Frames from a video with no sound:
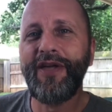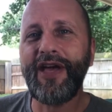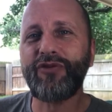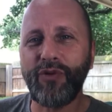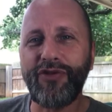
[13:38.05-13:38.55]

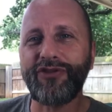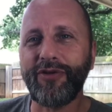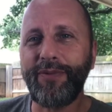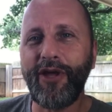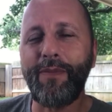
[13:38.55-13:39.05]
That's where this
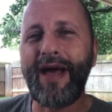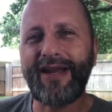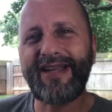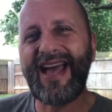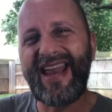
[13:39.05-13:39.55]
lapel
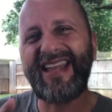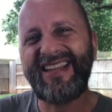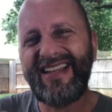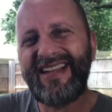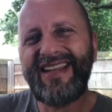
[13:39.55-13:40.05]
mic kind
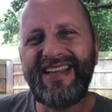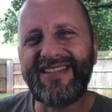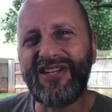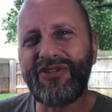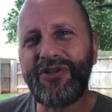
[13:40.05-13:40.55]
of
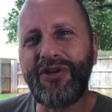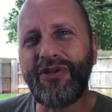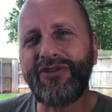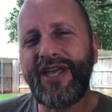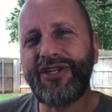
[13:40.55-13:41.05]
isn't as good
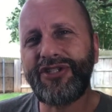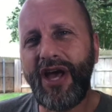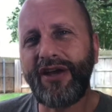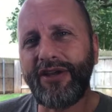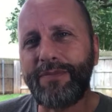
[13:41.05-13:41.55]
as that
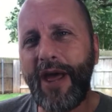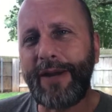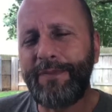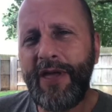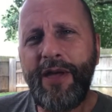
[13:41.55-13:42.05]
shotgun mic.